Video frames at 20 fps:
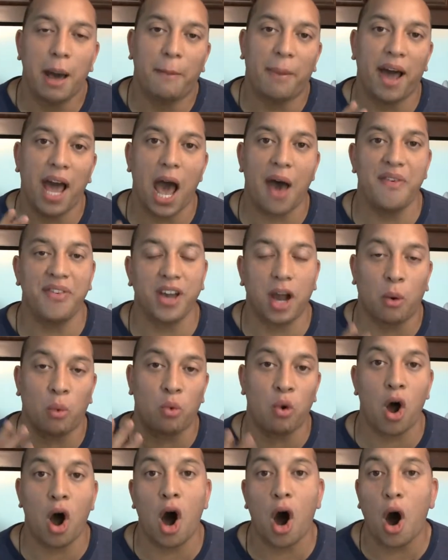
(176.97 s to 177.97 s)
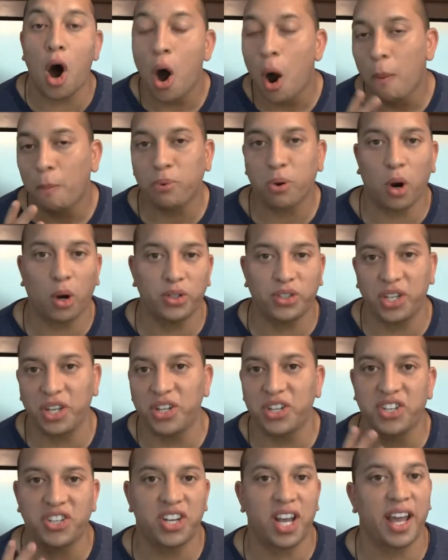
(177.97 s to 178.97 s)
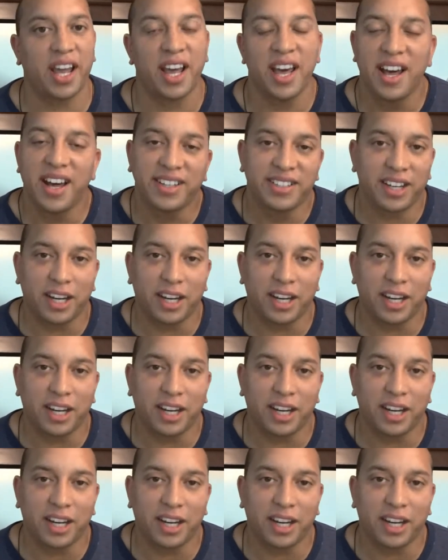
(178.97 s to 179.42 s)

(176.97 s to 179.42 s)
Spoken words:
by having a raw protein shake.